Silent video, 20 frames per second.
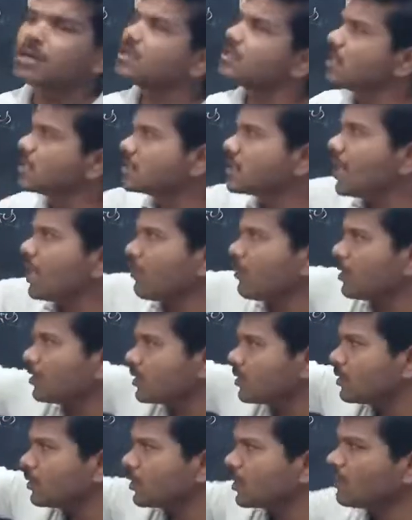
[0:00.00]
Yes, I want
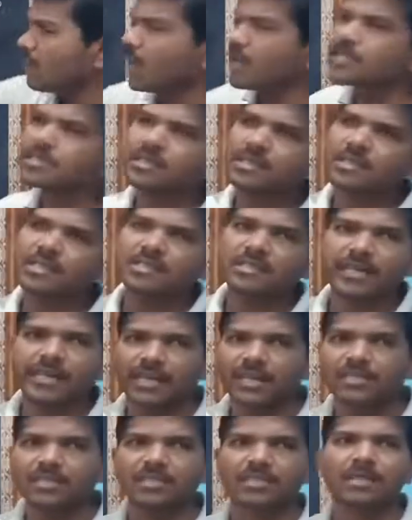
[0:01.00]
you to revise in the
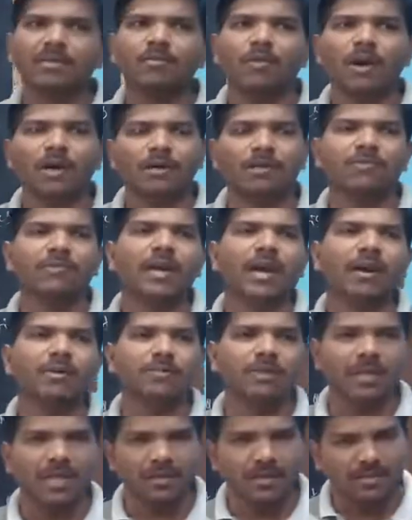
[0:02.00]
second session what we
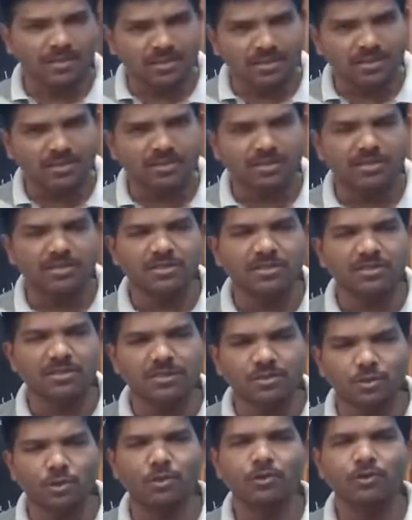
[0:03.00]
have done
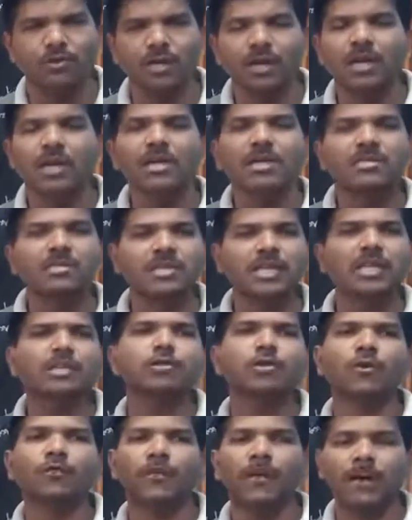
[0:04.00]
still
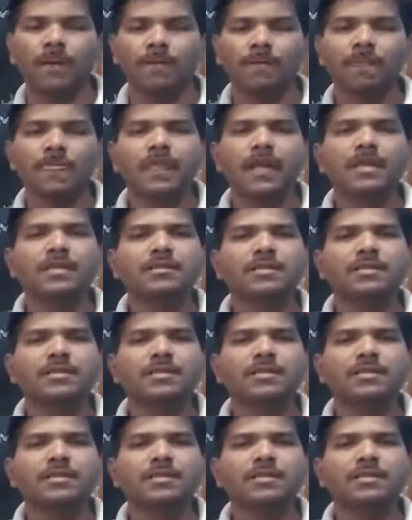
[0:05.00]
so far.